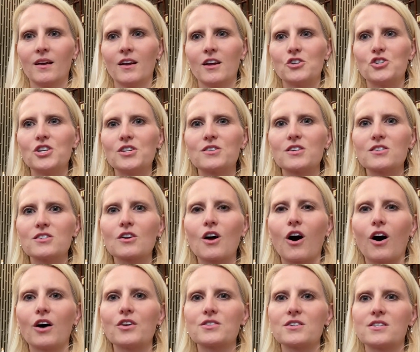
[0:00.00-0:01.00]
Jesus
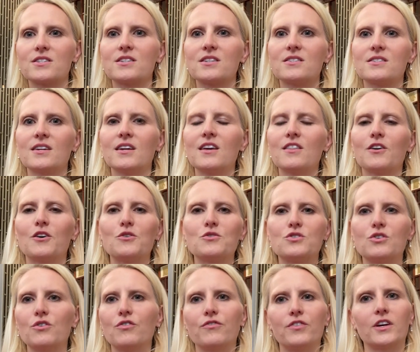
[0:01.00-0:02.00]
calls us to see those
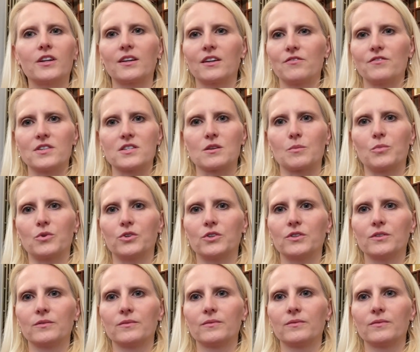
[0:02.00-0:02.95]
who feel invisible.